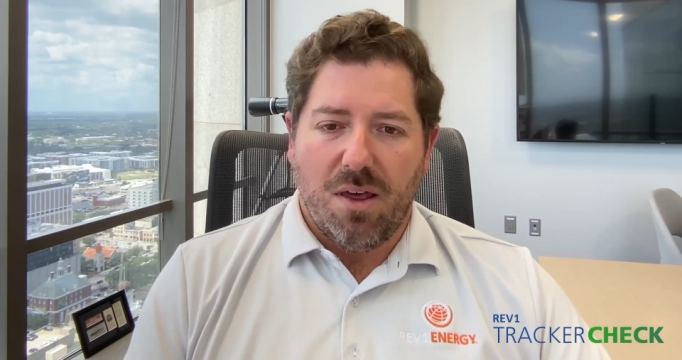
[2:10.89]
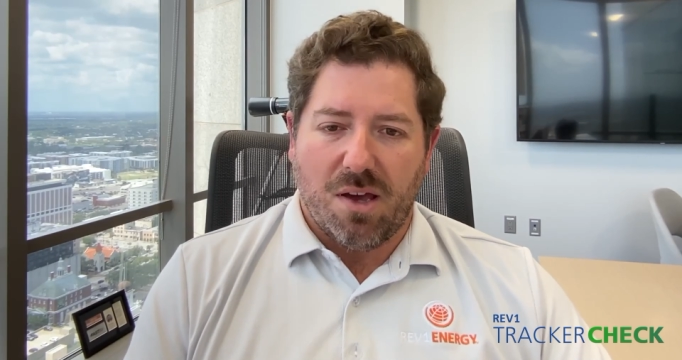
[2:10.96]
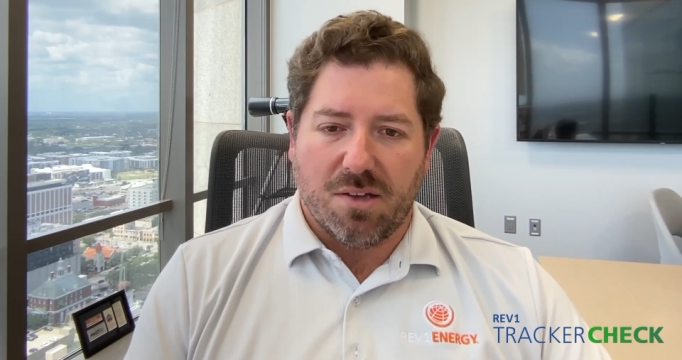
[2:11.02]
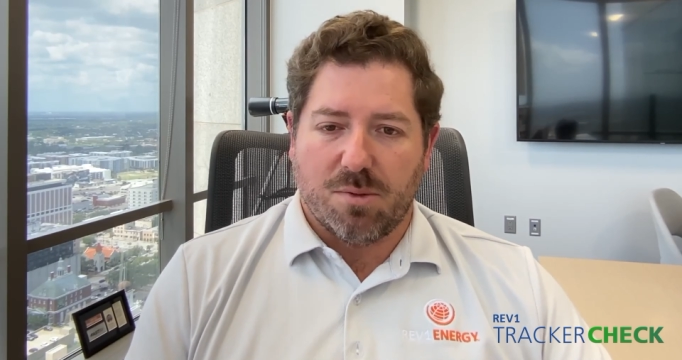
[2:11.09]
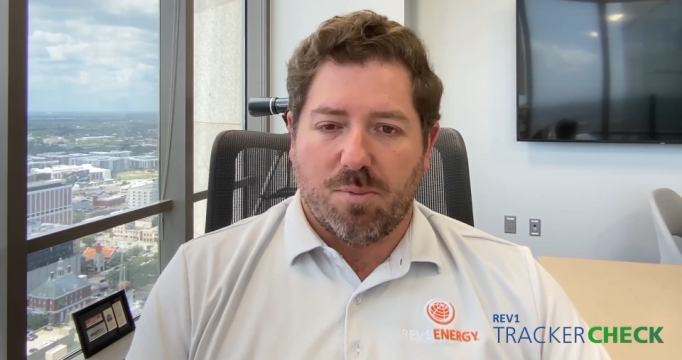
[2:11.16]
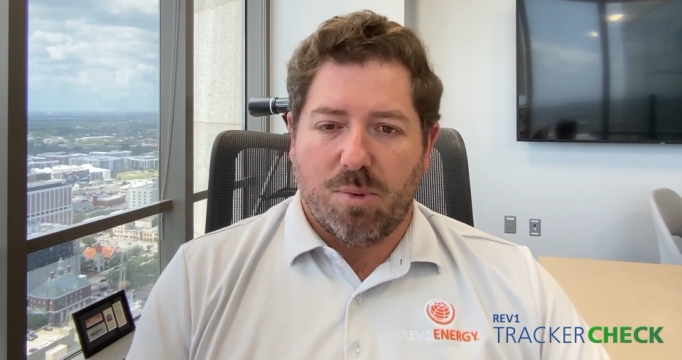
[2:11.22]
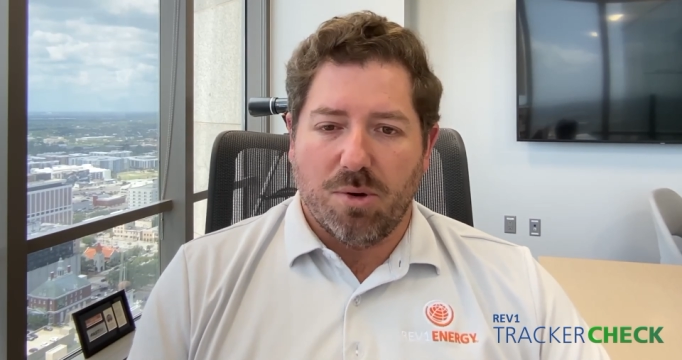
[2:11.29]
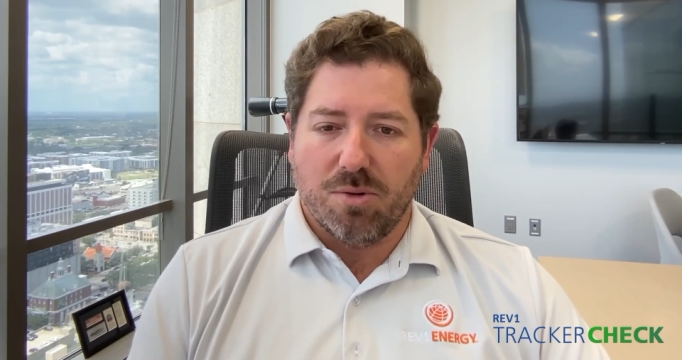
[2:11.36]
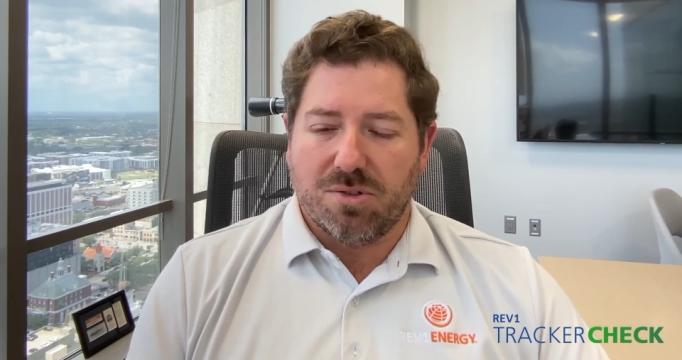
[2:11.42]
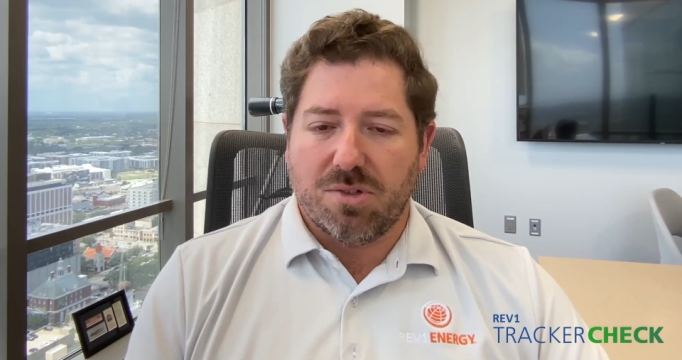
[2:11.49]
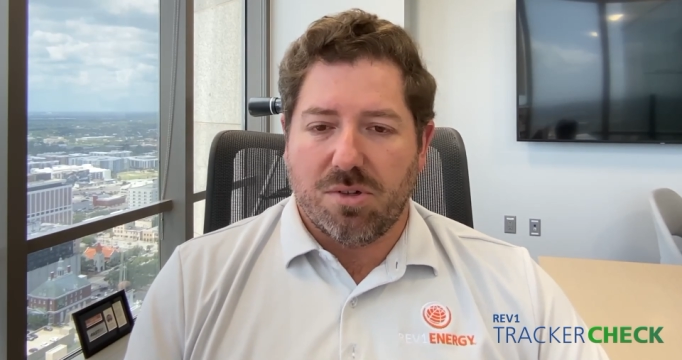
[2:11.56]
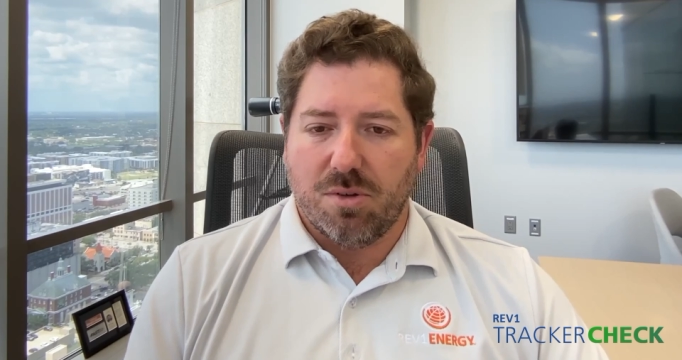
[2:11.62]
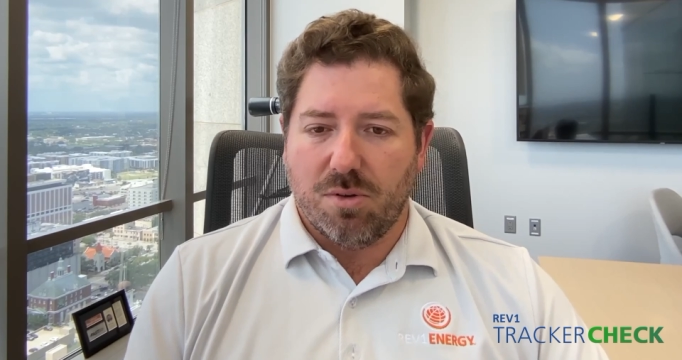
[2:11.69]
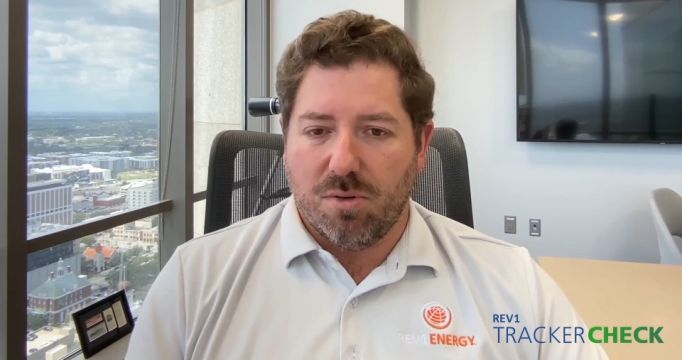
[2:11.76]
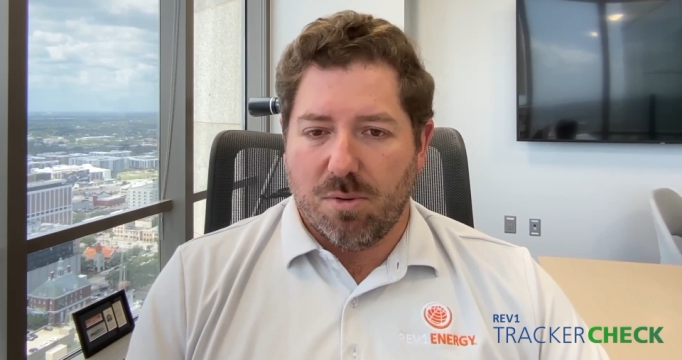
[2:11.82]
as opposed
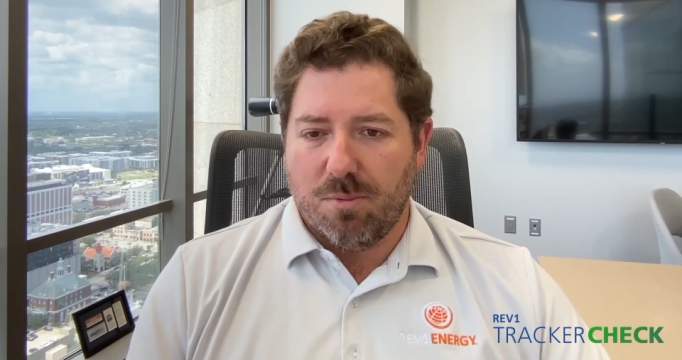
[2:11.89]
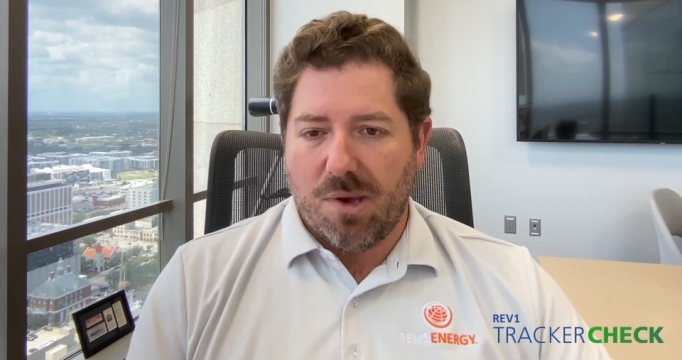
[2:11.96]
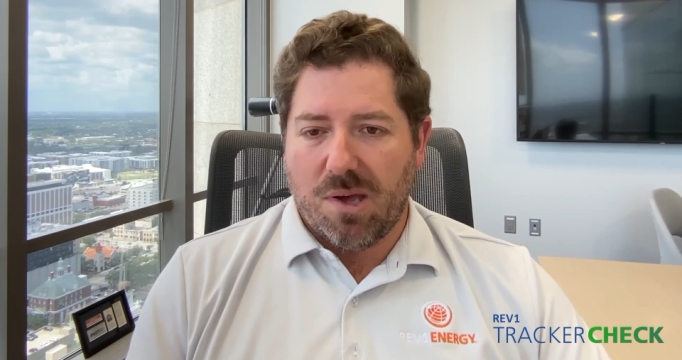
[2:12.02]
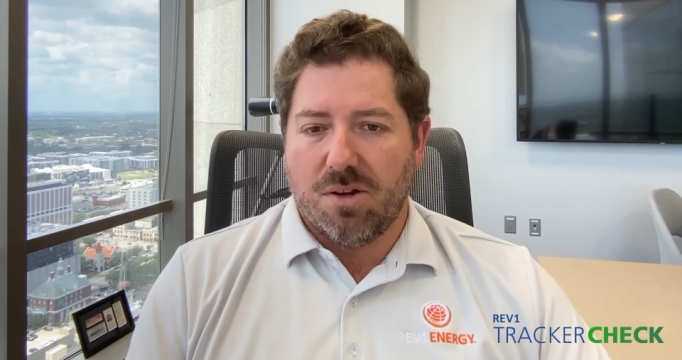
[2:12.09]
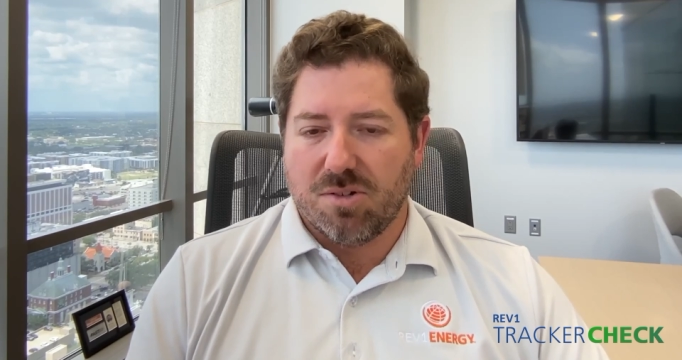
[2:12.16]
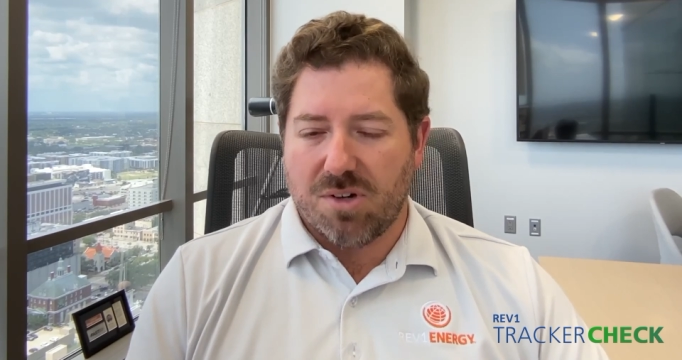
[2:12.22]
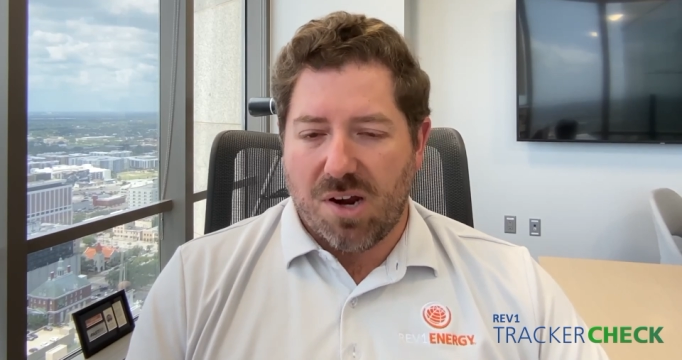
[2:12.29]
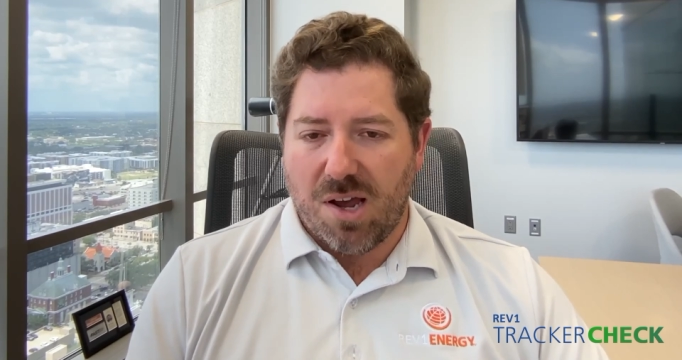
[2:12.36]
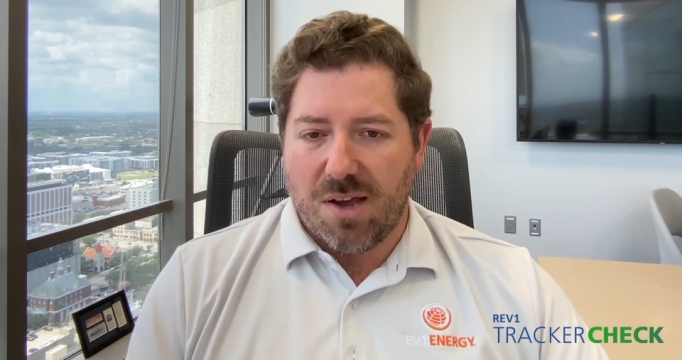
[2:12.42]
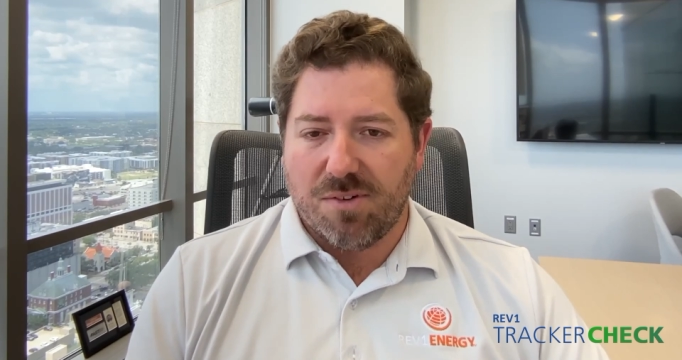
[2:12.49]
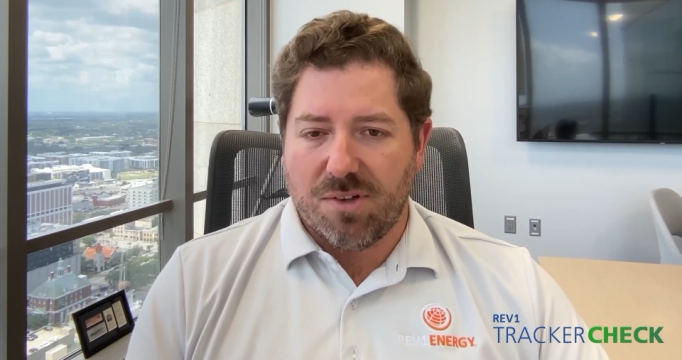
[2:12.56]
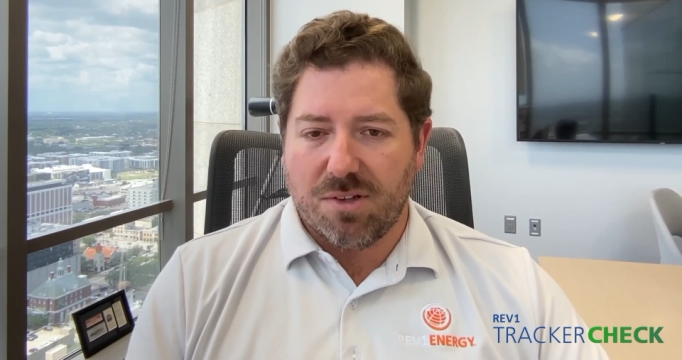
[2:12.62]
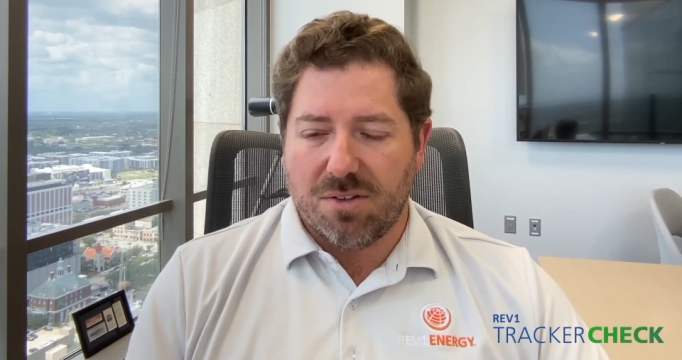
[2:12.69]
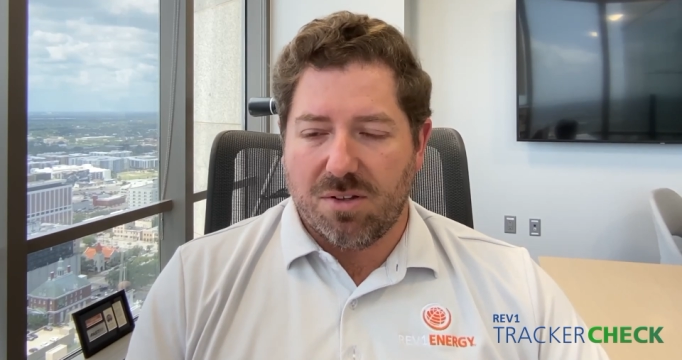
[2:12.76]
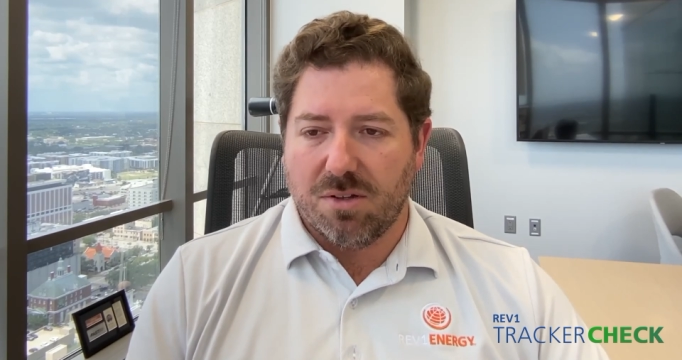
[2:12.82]
to the manager
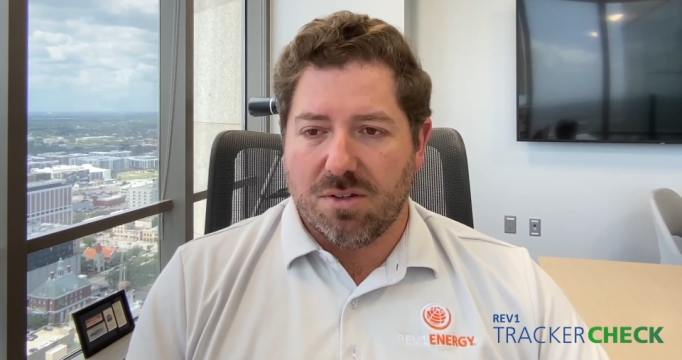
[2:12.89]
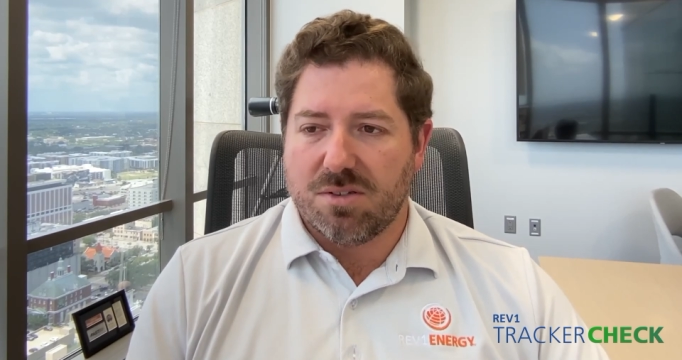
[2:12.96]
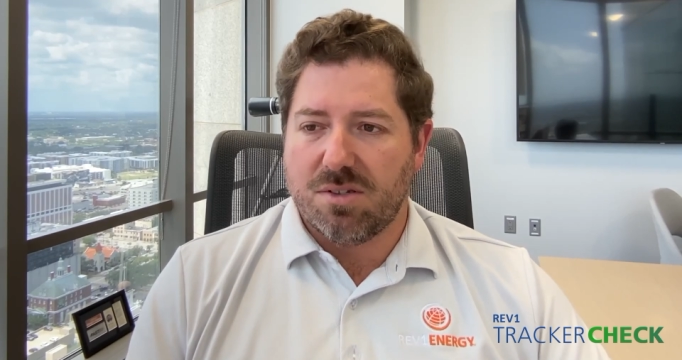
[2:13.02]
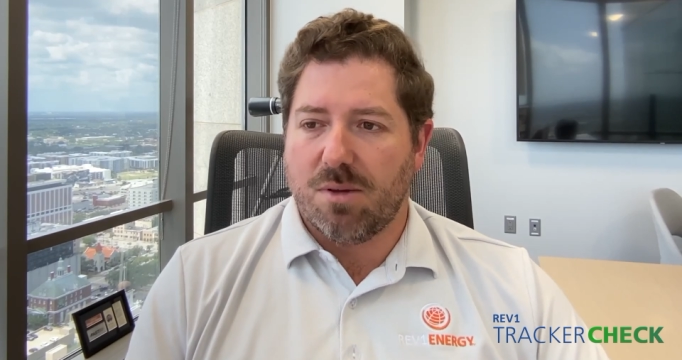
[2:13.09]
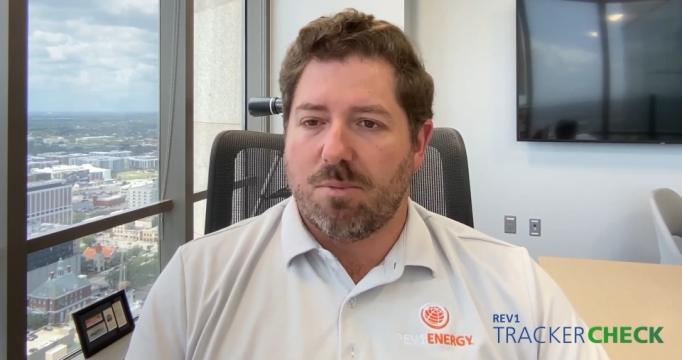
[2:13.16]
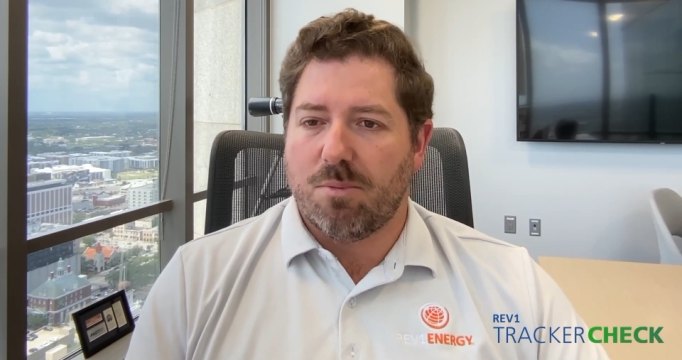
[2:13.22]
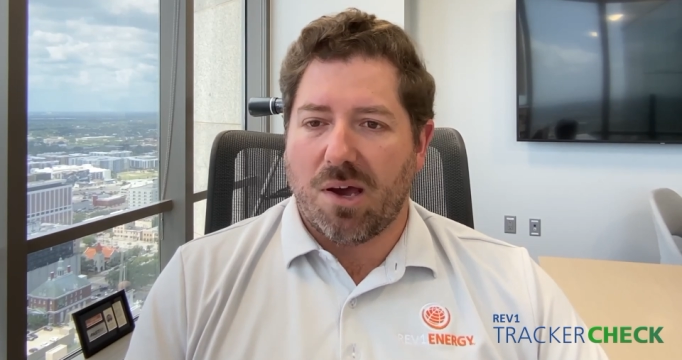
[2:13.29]
having to sit